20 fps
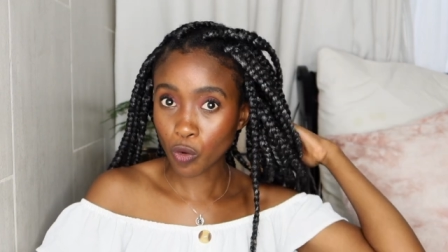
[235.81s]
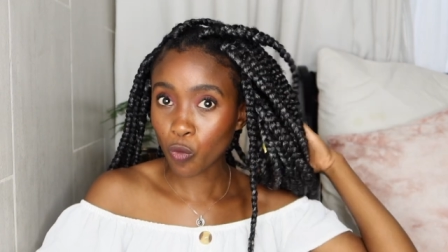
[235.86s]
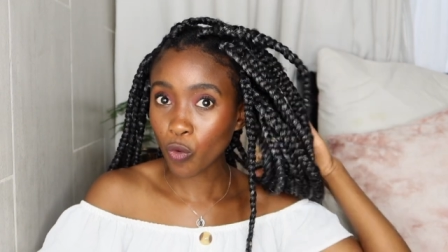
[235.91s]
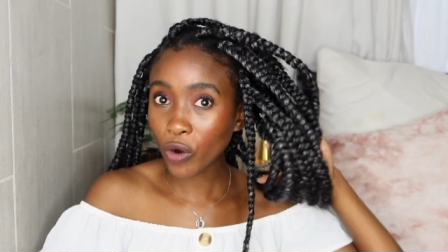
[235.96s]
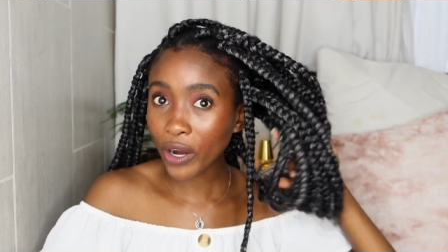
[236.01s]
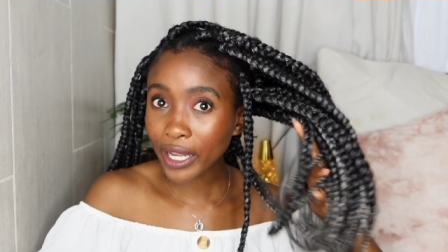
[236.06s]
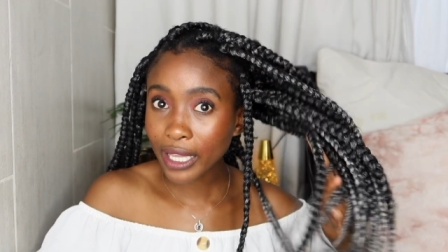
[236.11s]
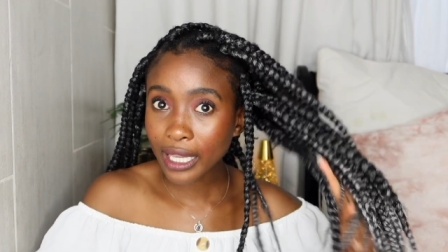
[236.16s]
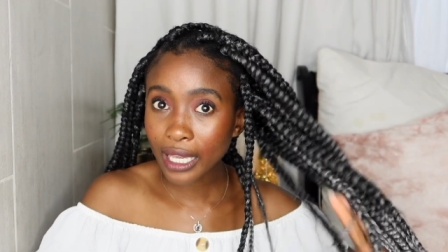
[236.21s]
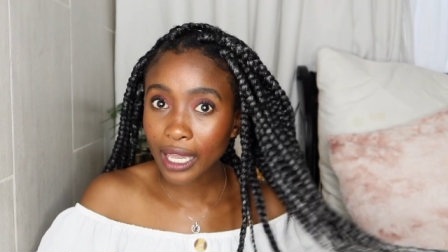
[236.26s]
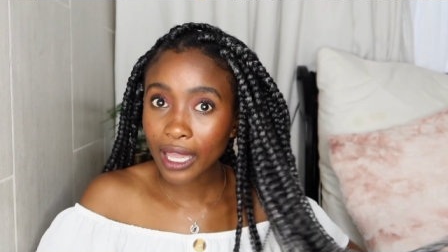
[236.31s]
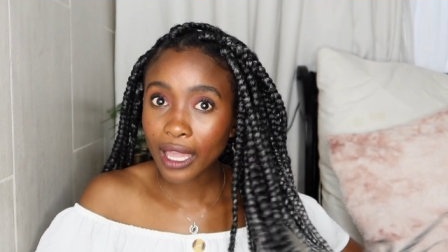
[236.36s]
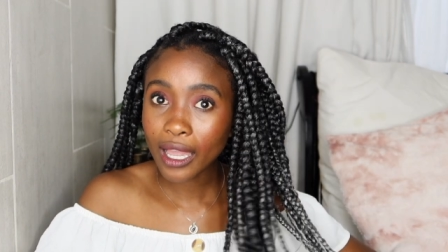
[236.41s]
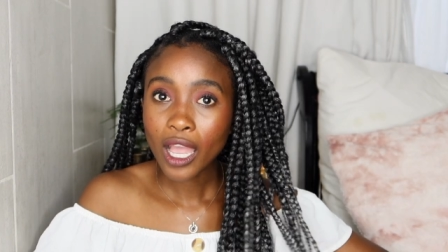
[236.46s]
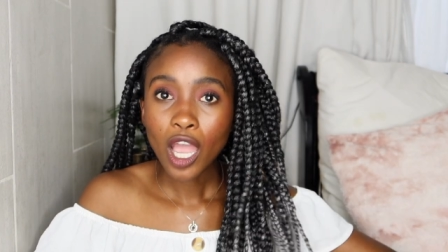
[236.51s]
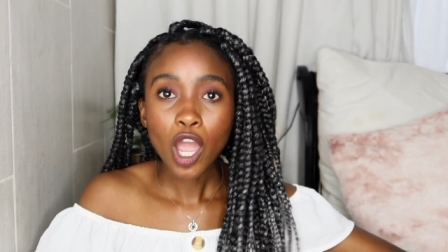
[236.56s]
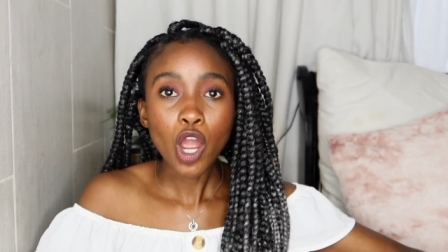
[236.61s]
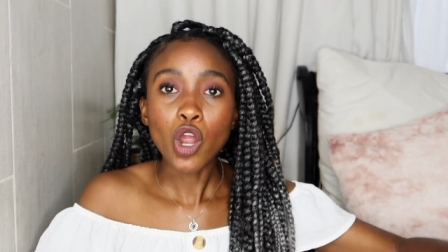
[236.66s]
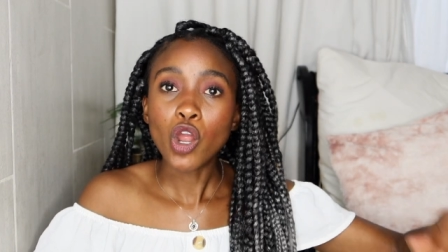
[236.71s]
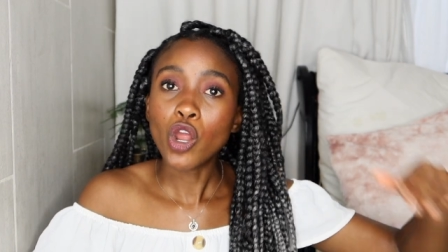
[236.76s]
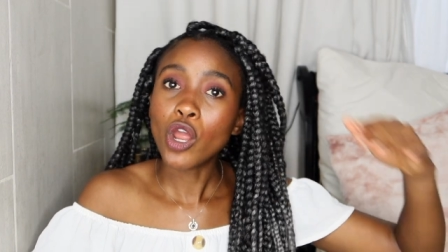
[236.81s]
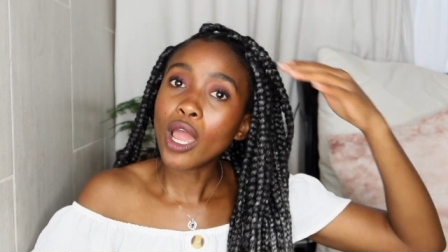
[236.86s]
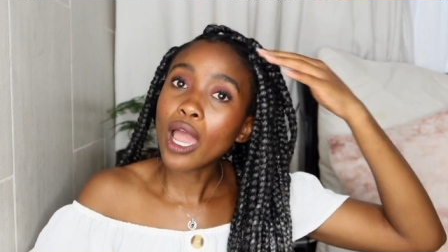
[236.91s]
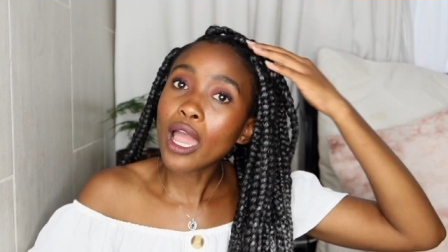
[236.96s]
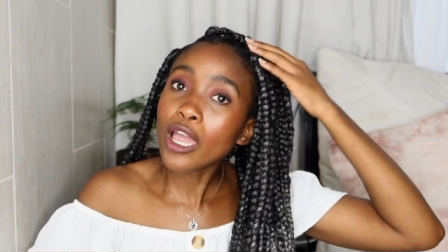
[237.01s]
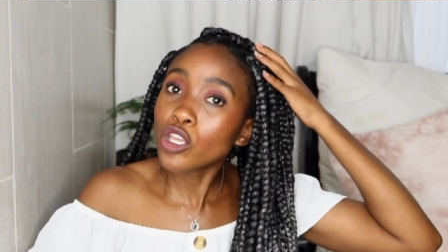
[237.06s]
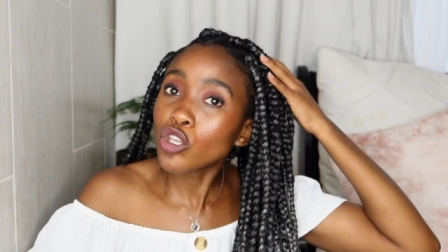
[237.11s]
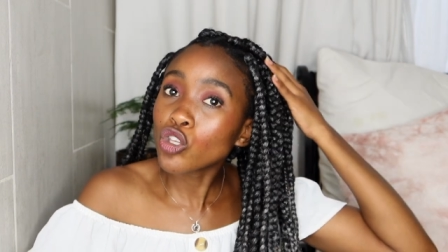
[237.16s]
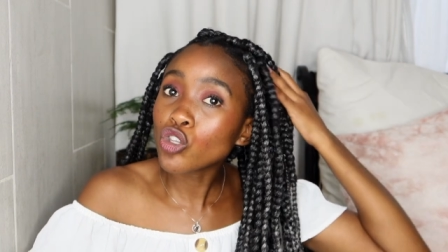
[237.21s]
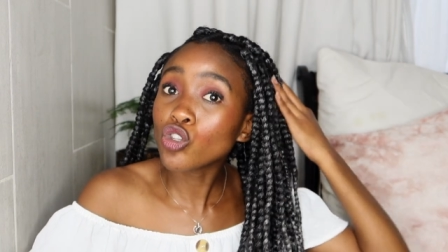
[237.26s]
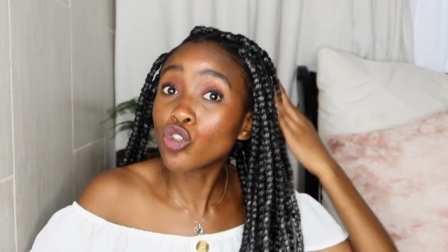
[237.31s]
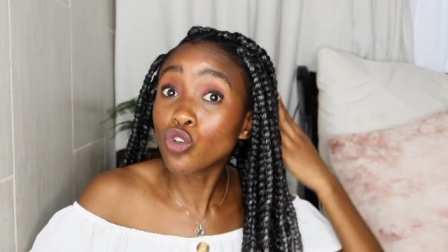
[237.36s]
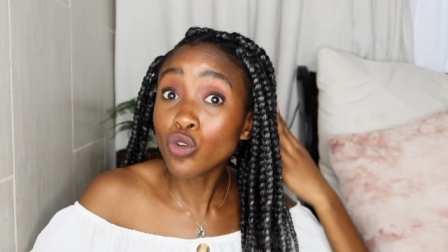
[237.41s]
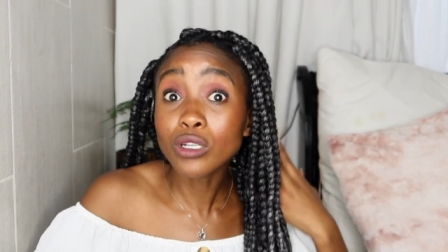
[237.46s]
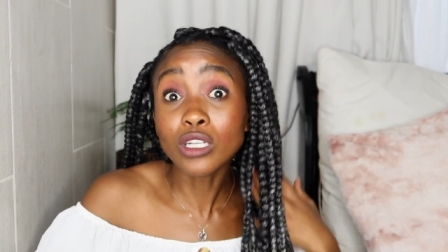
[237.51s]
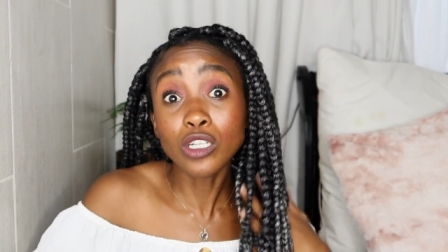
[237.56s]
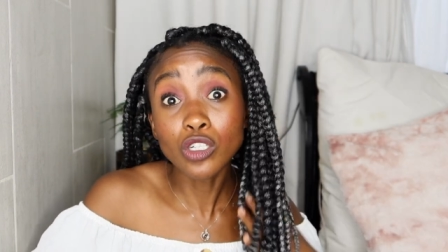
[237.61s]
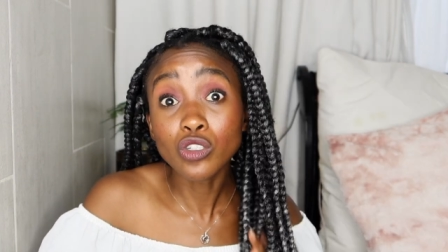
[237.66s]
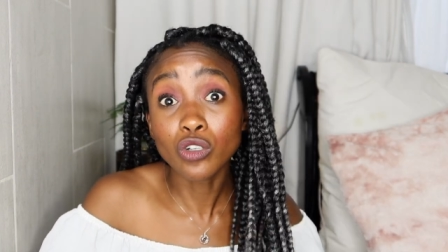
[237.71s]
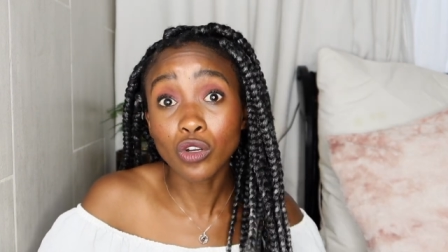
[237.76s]
working, you
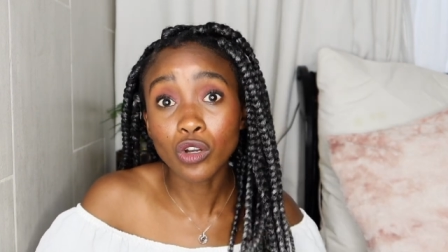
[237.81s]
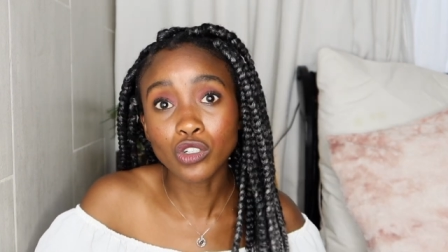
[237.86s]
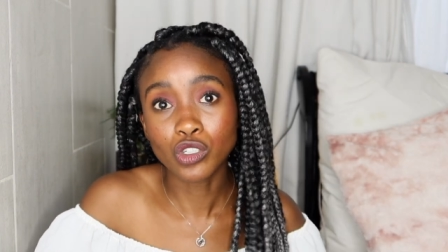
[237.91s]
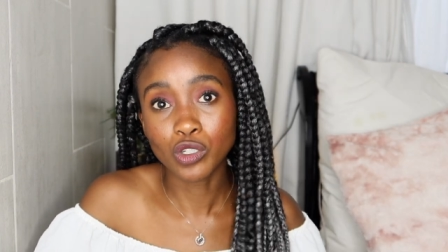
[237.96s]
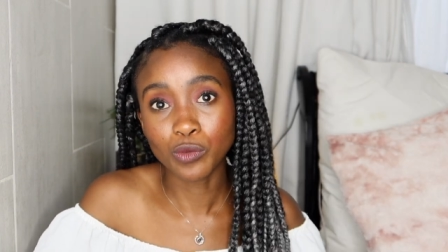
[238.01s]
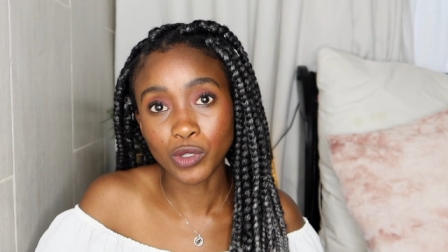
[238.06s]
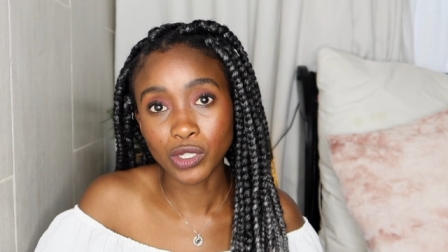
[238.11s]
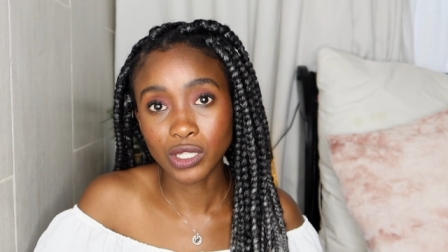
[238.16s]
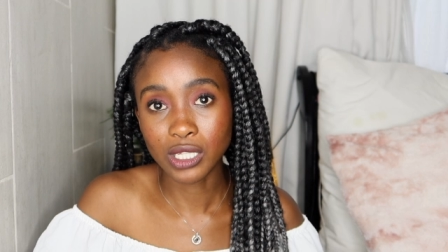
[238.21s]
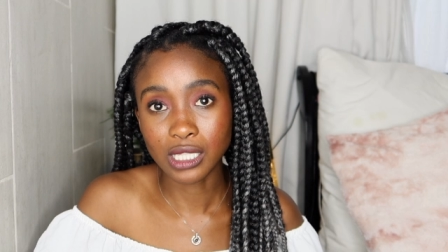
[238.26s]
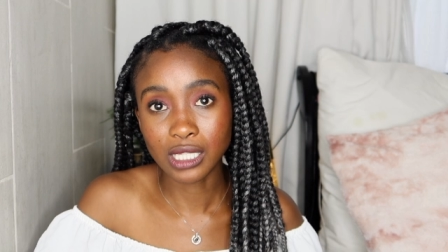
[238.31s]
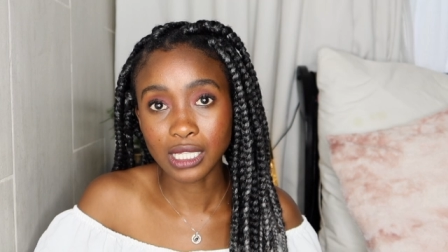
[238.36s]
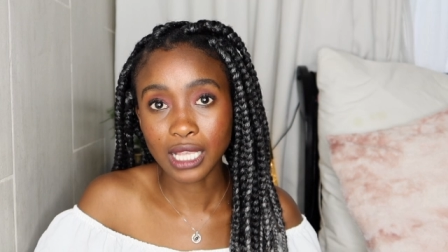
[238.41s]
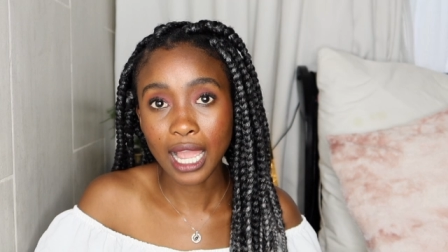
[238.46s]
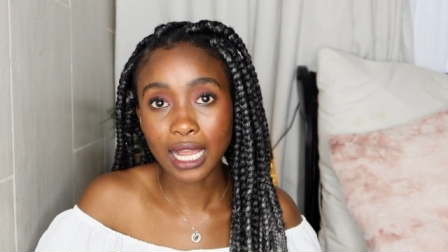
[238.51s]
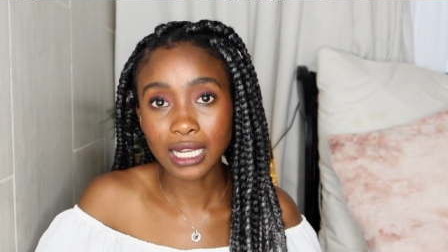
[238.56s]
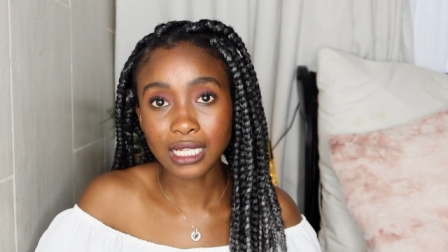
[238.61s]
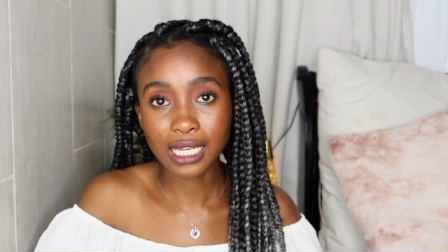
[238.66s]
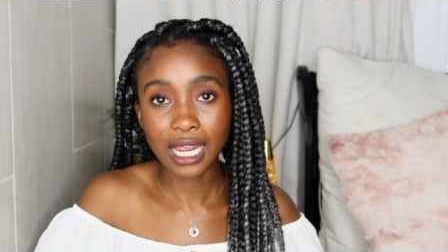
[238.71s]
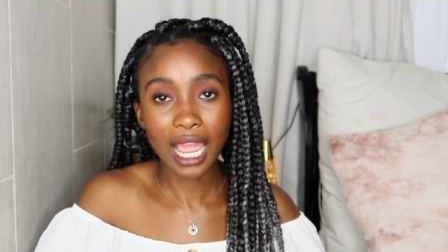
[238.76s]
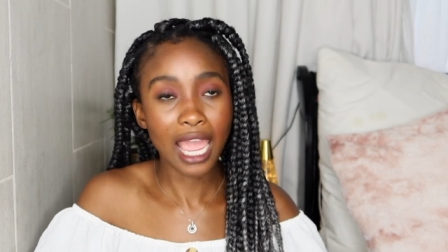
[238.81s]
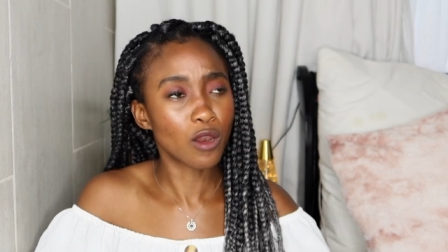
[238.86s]
need to contribute to society.